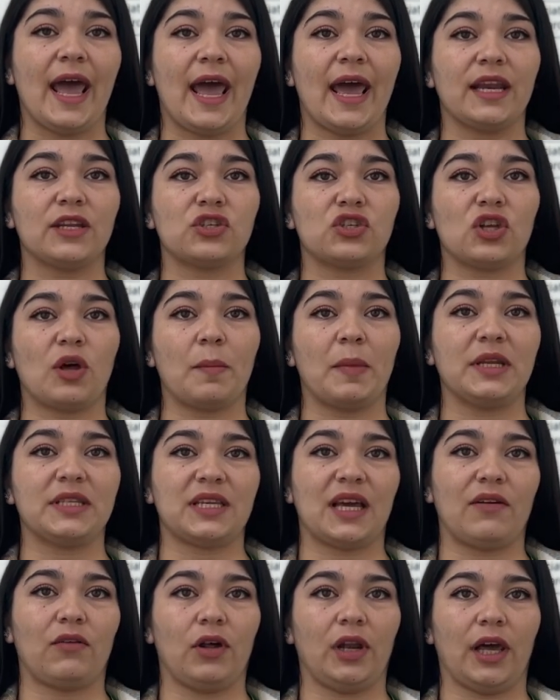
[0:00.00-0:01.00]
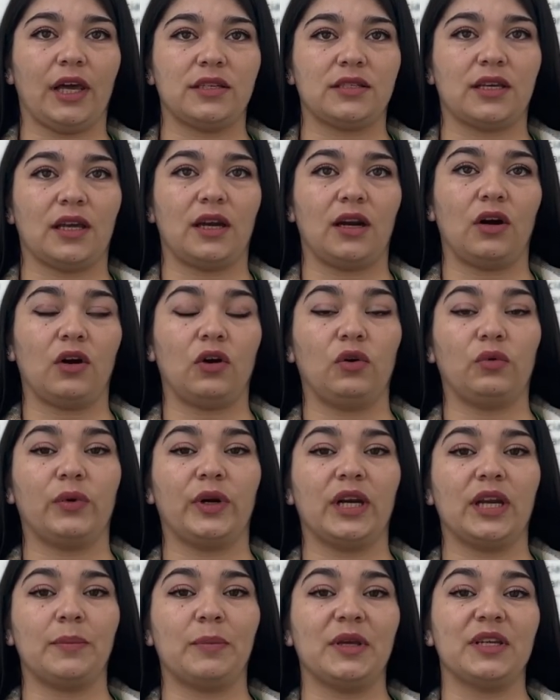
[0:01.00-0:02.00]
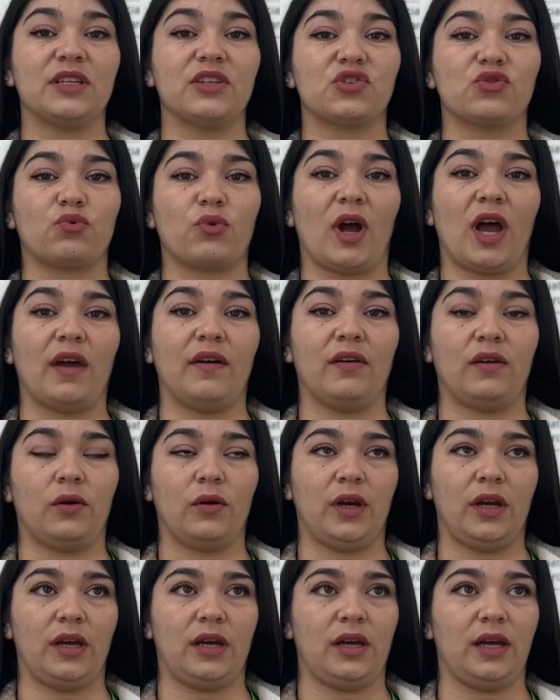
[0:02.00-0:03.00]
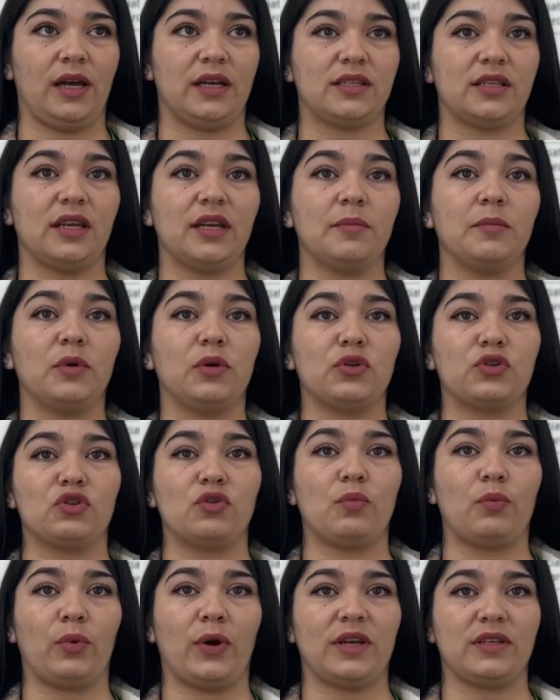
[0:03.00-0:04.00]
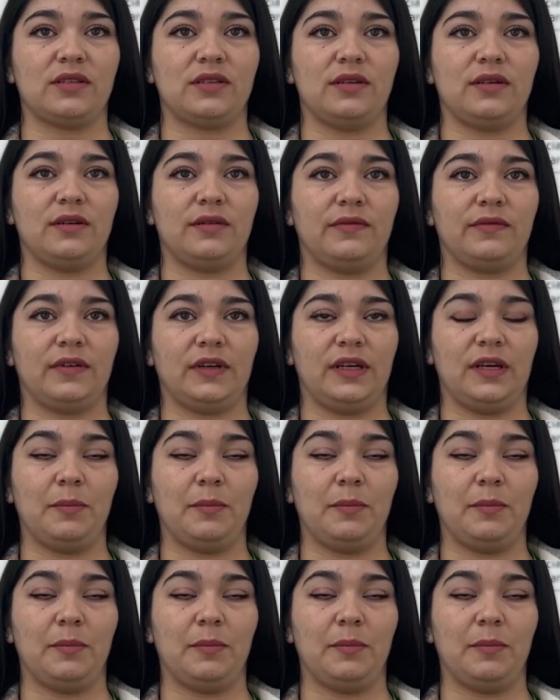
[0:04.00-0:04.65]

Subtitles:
and some metabolites are already been described as an immunosuppressive